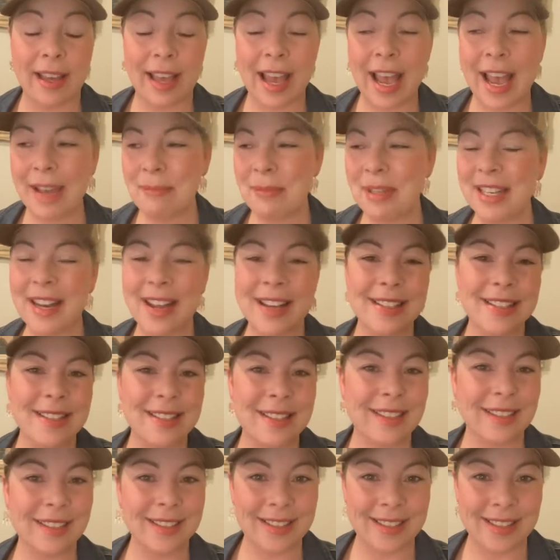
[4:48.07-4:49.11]
I mean, I
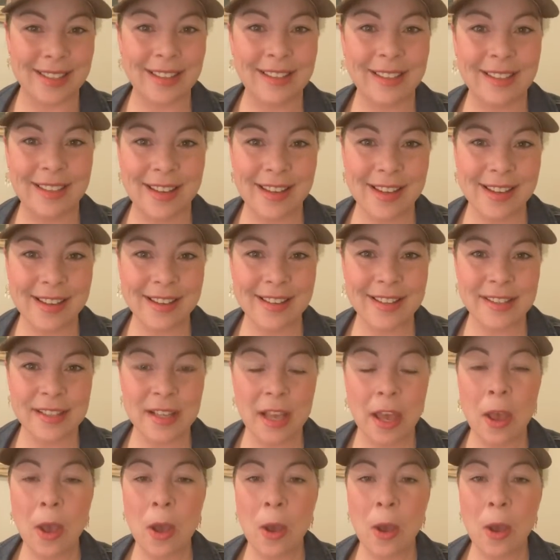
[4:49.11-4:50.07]
still did things